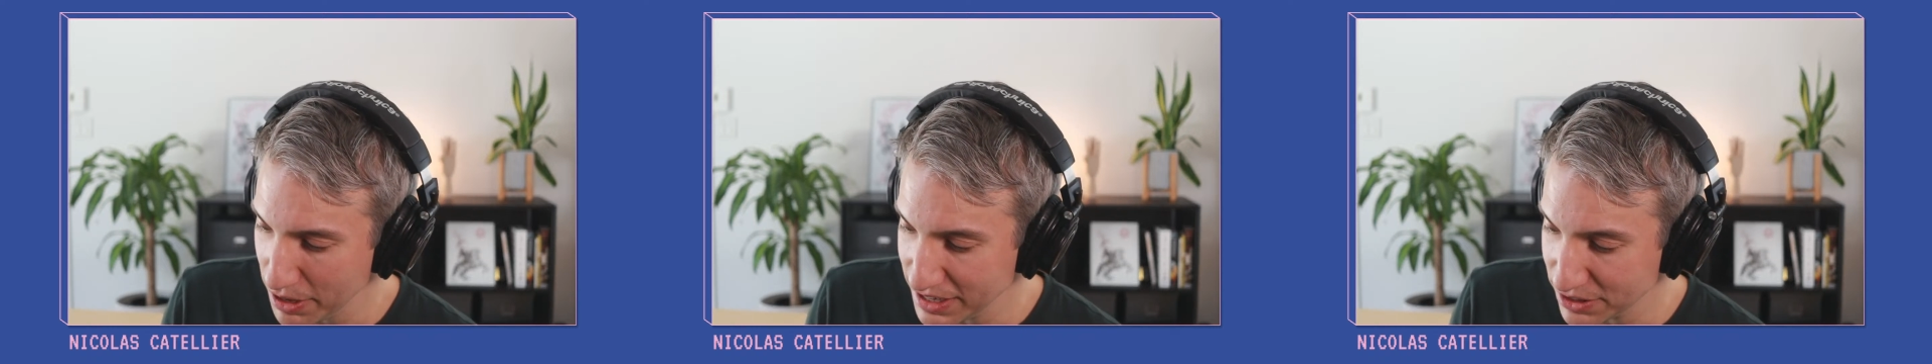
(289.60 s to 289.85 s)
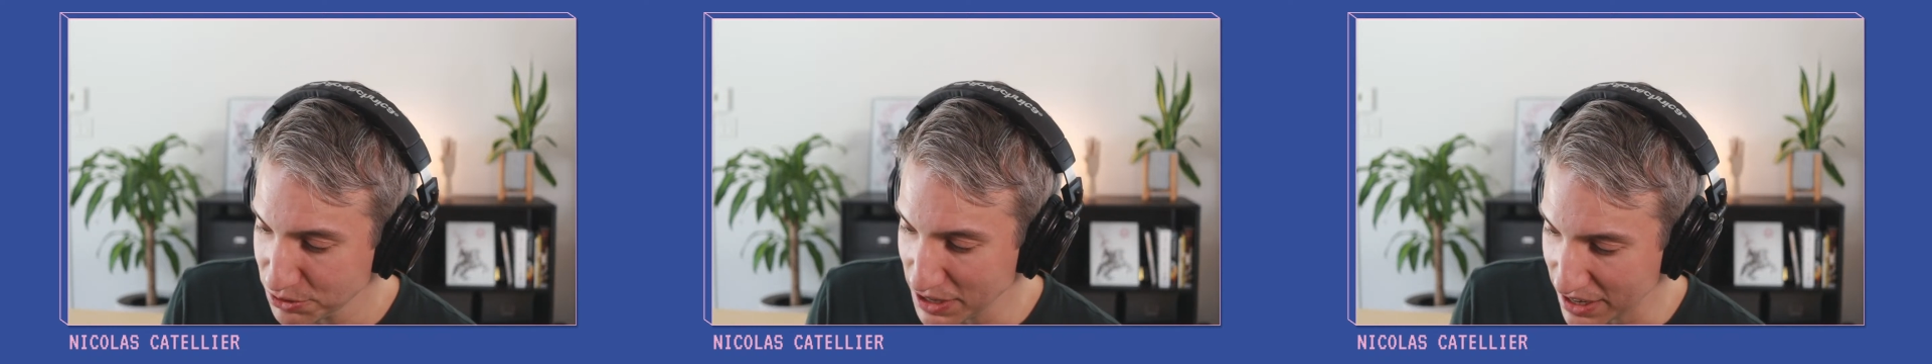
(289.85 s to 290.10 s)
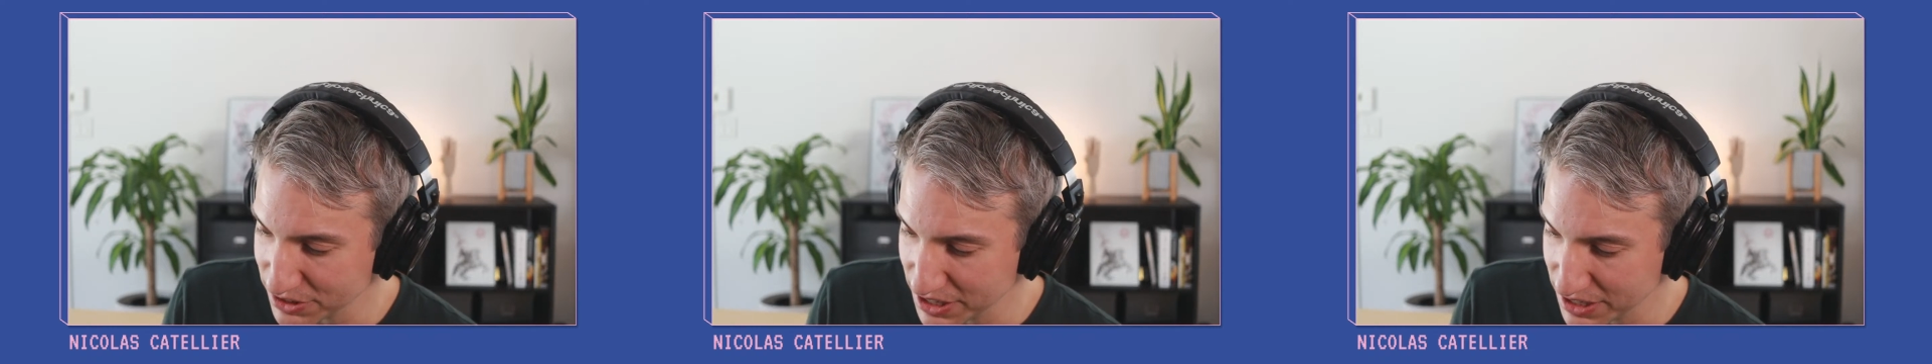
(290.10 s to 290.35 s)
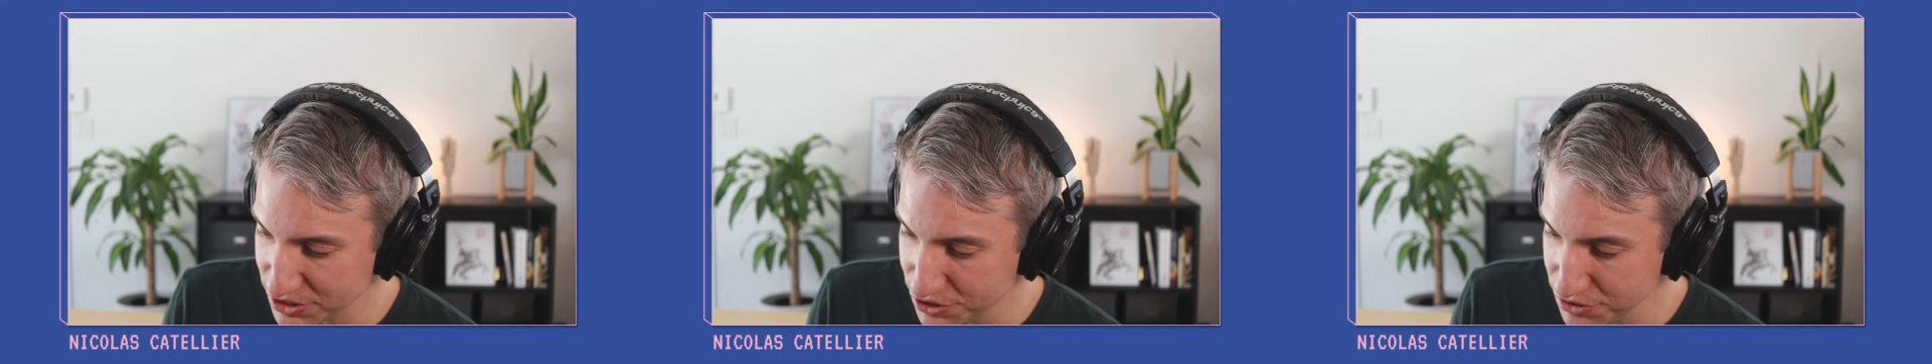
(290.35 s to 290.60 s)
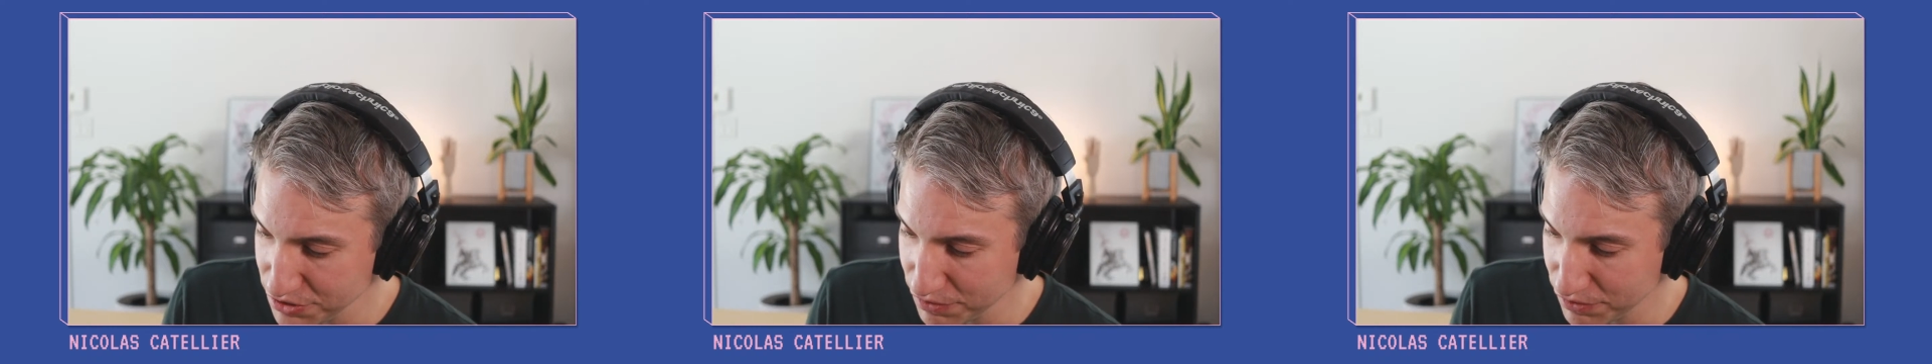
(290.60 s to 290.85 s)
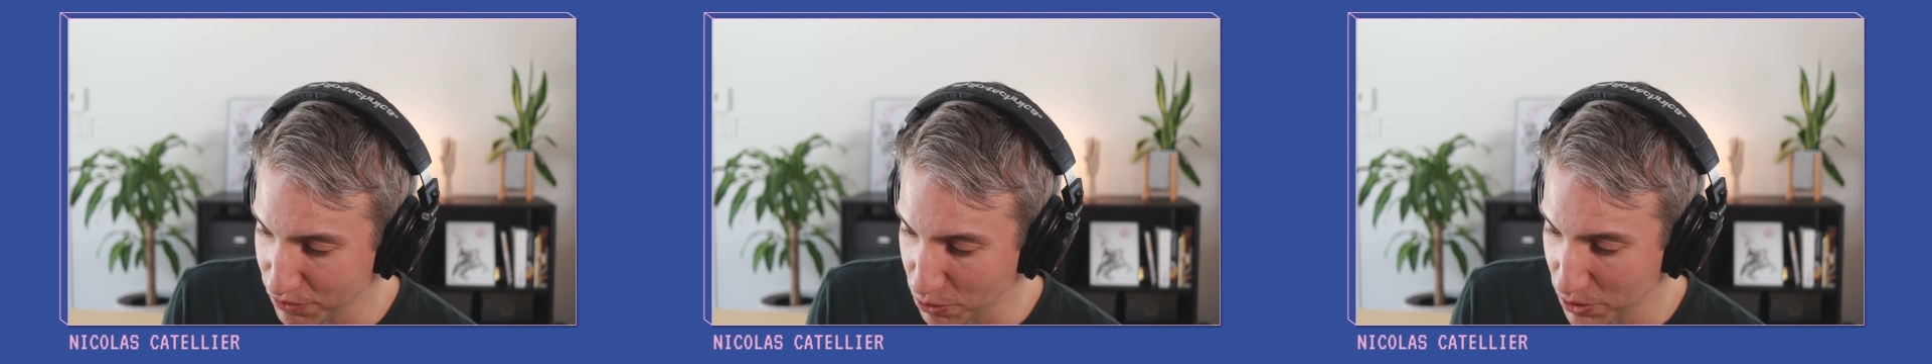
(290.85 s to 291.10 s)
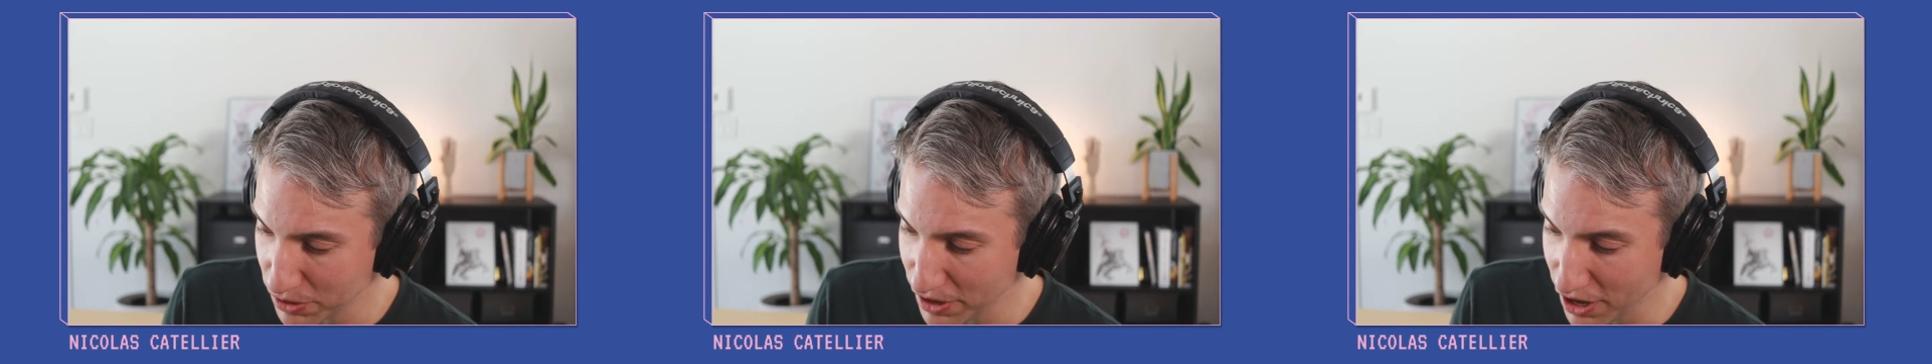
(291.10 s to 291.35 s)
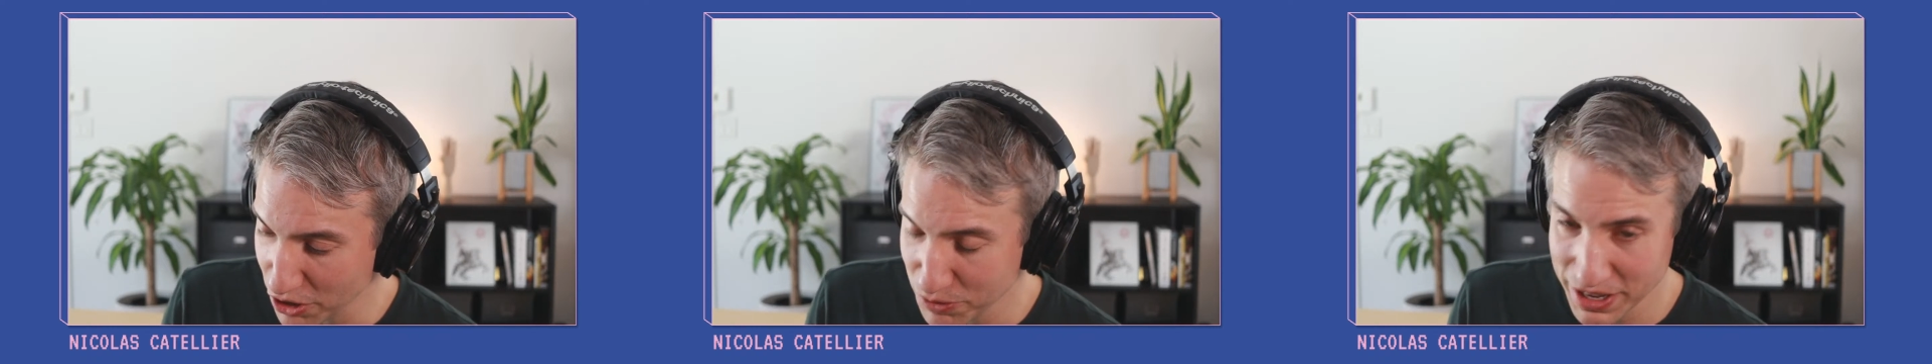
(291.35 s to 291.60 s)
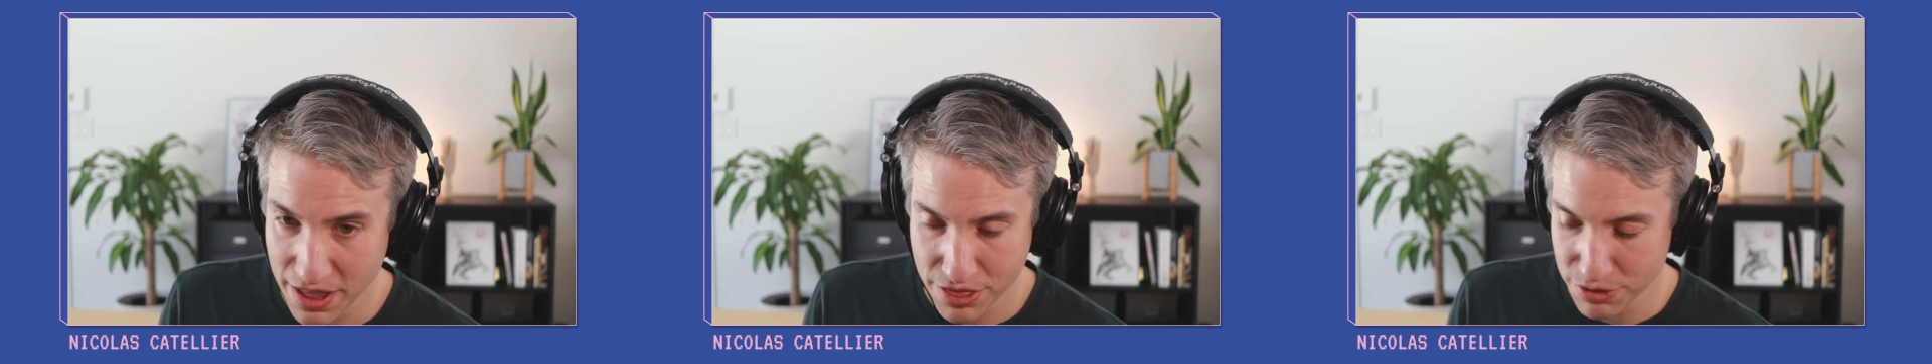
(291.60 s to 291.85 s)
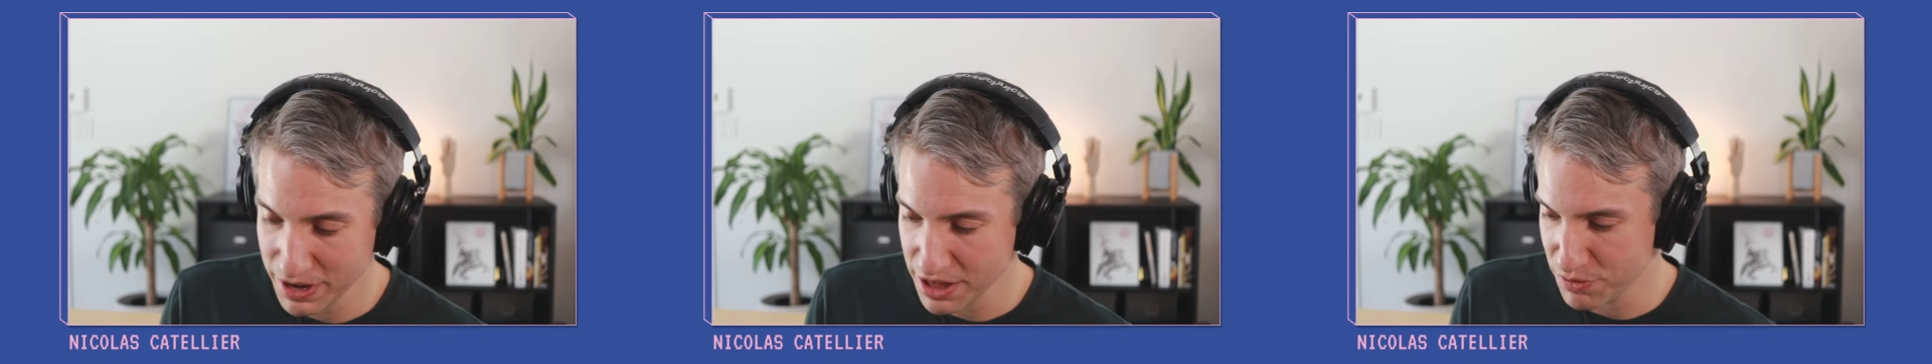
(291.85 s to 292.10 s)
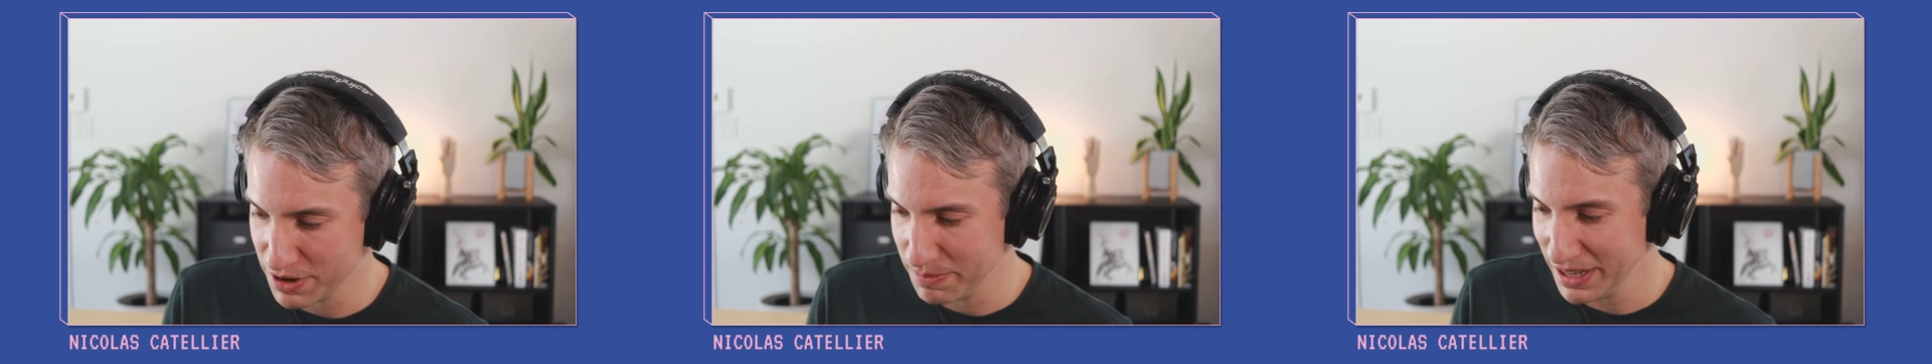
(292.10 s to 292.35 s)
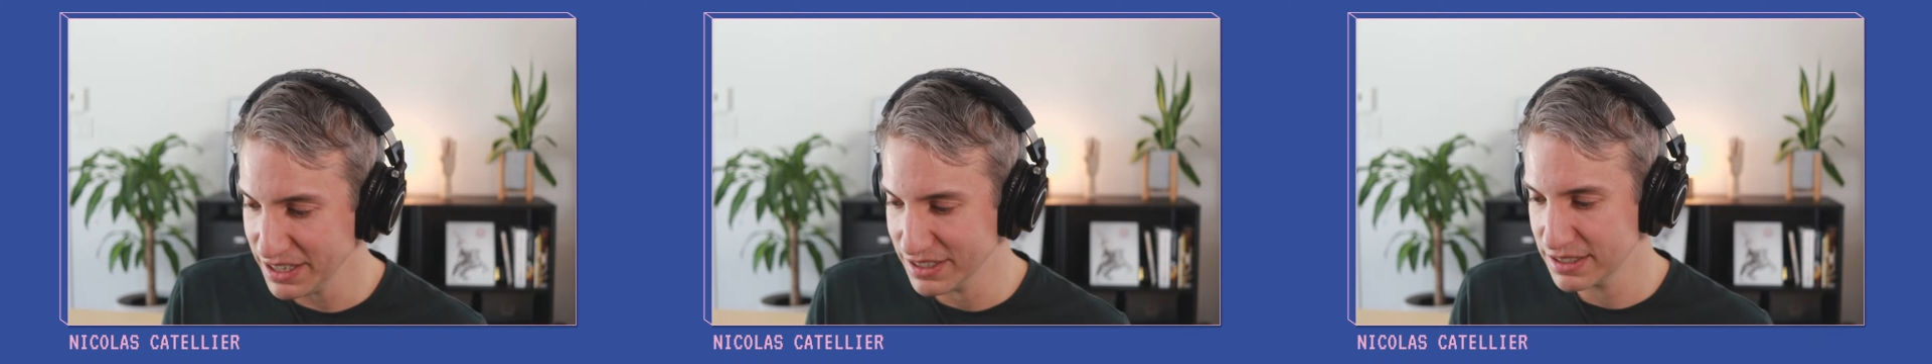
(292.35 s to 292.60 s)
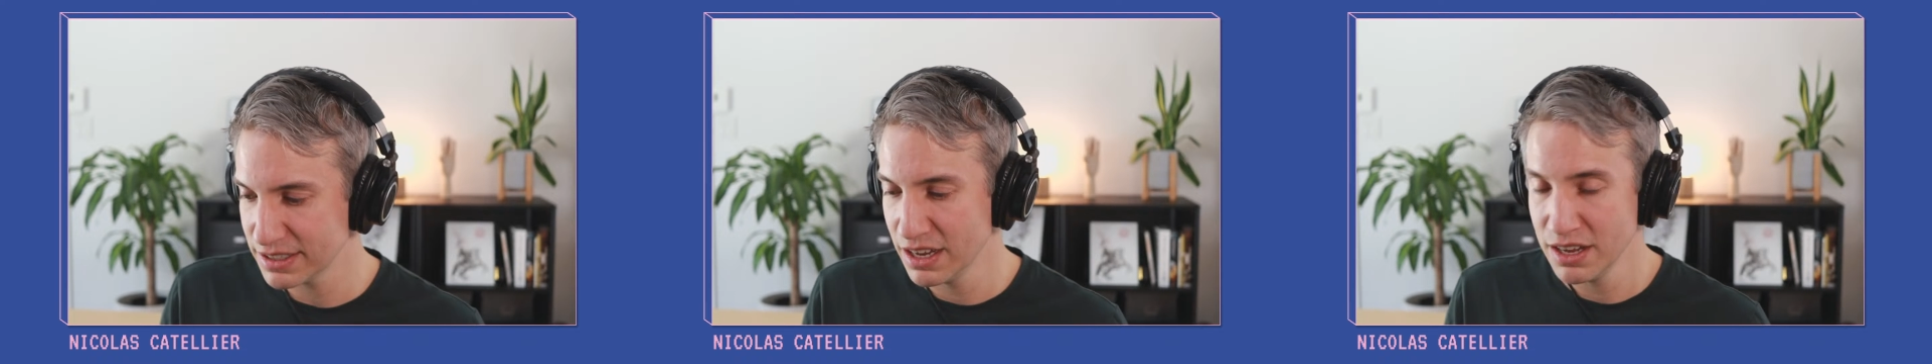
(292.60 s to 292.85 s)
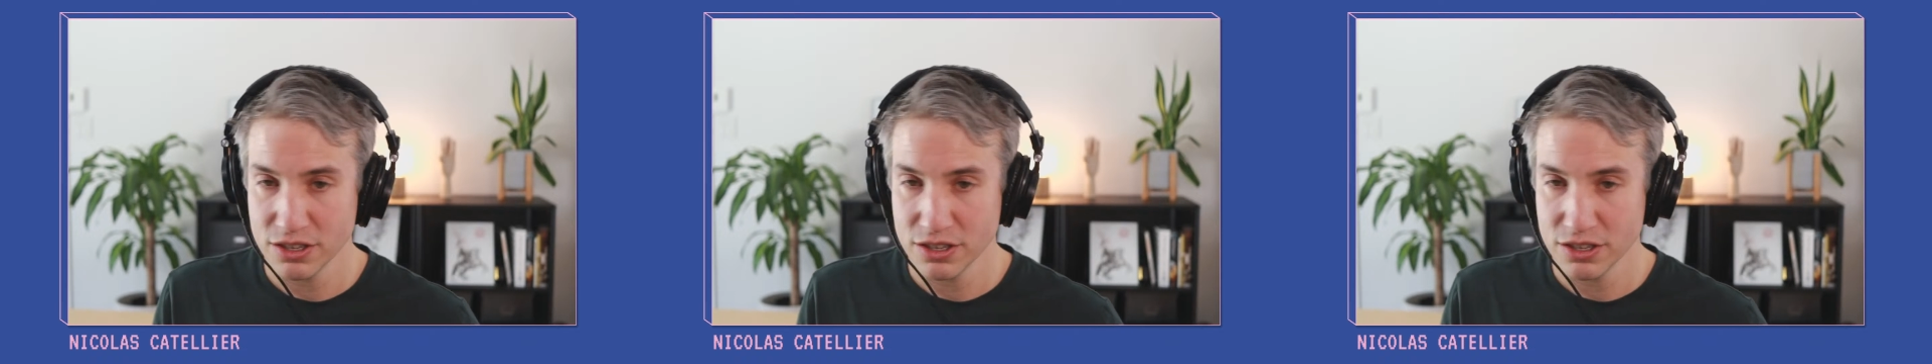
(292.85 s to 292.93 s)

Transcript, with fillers: in 2002 for 133 millions.